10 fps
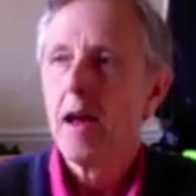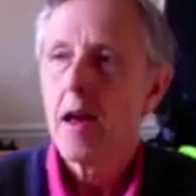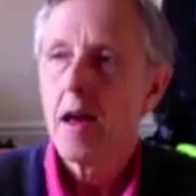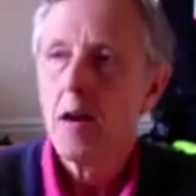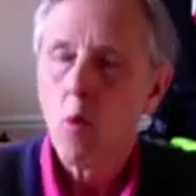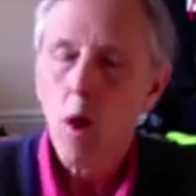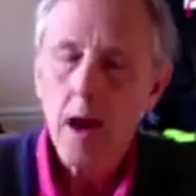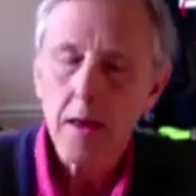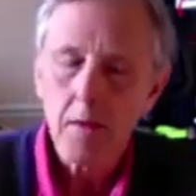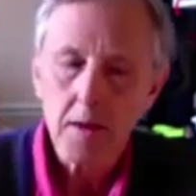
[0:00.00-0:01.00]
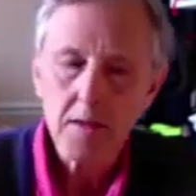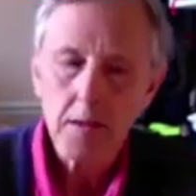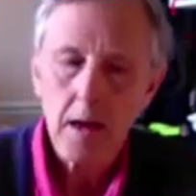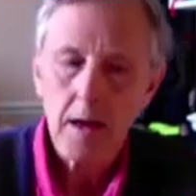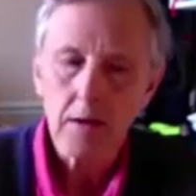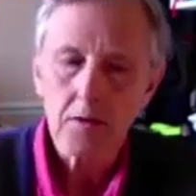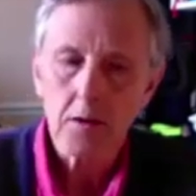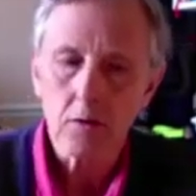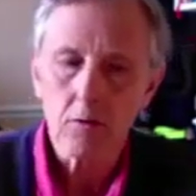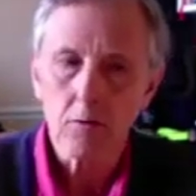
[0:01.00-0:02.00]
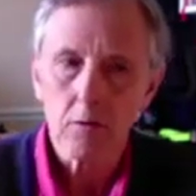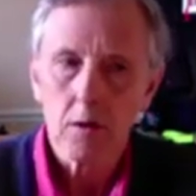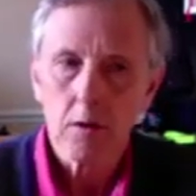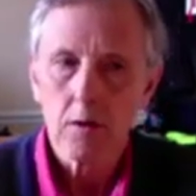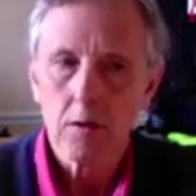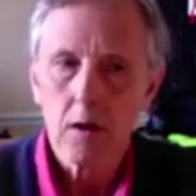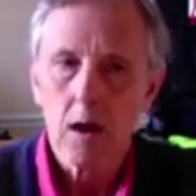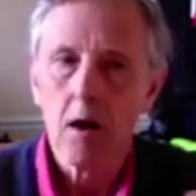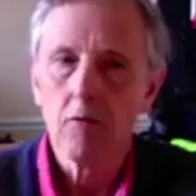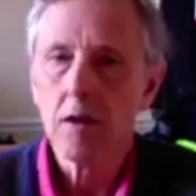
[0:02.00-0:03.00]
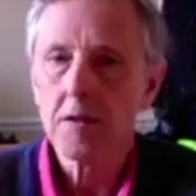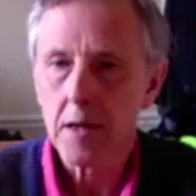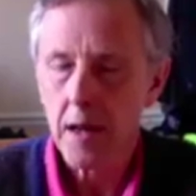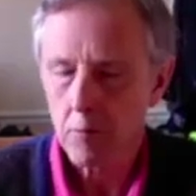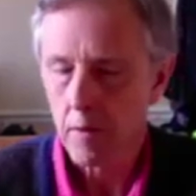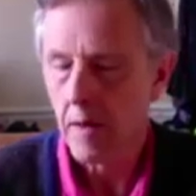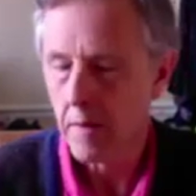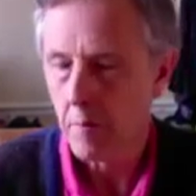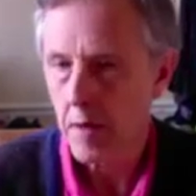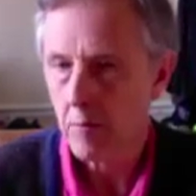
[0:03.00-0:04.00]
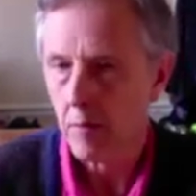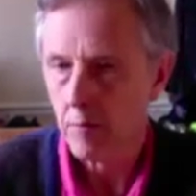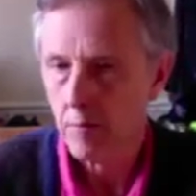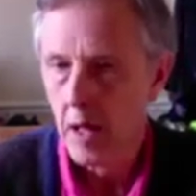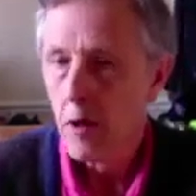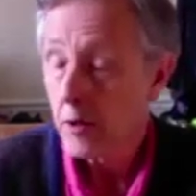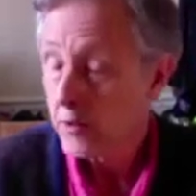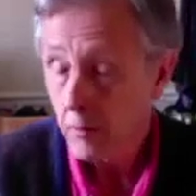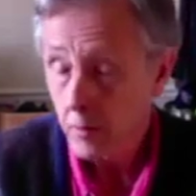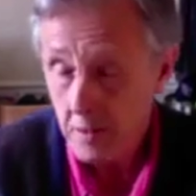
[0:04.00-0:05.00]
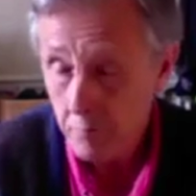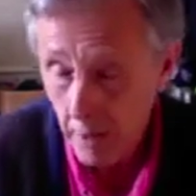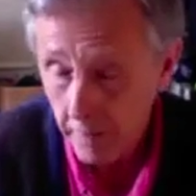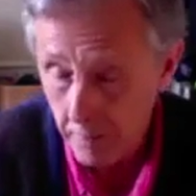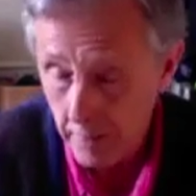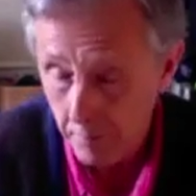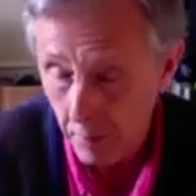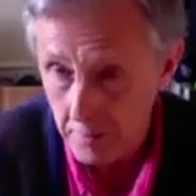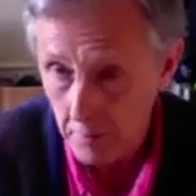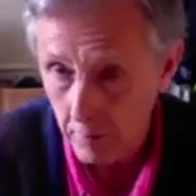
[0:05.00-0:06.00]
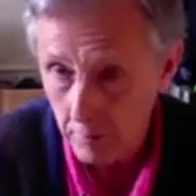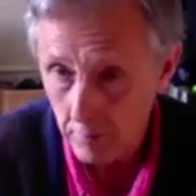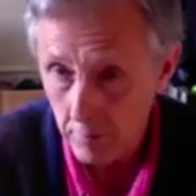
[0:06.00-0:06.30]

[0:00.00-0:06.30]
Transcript: in a way that's going to resonate with other people, which of course is perfectly possible